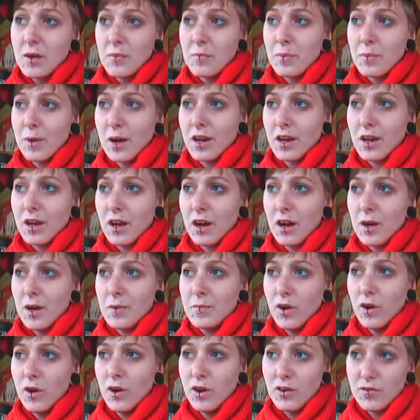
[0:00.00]
But
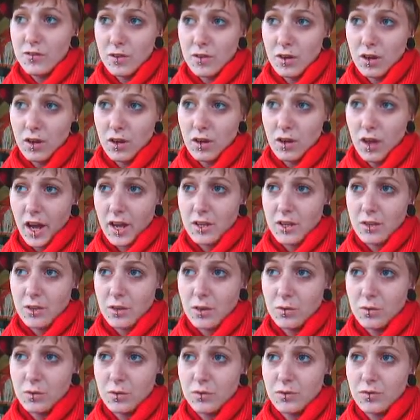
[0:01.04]
um, overall, I
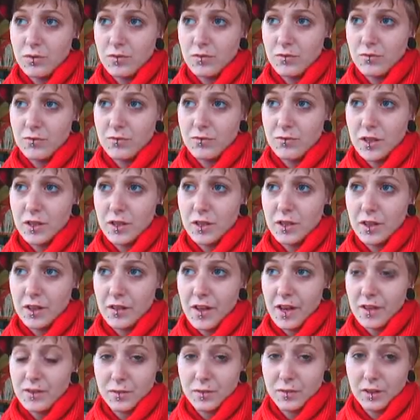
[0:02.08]
don't feel that
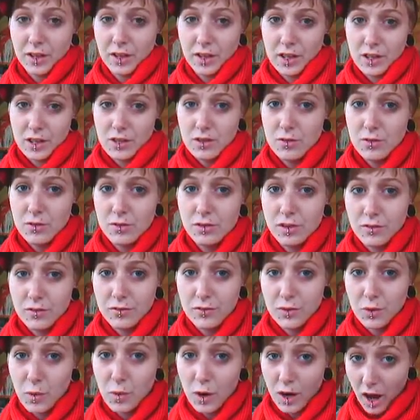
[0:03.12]
that's really conducive
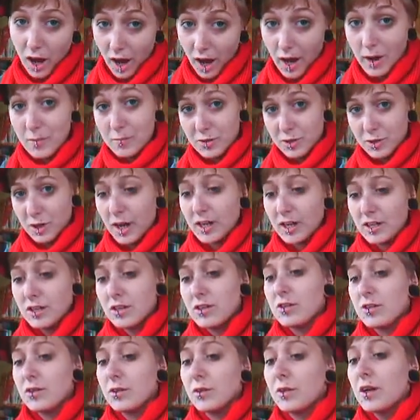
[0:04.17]
to what I'm trying to
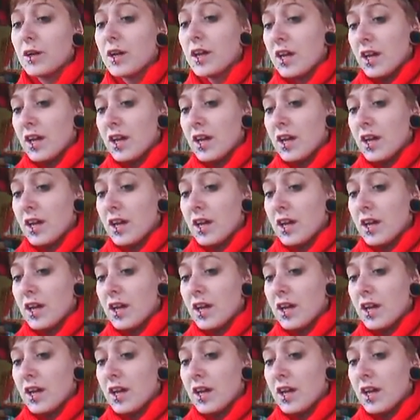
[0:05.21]
do.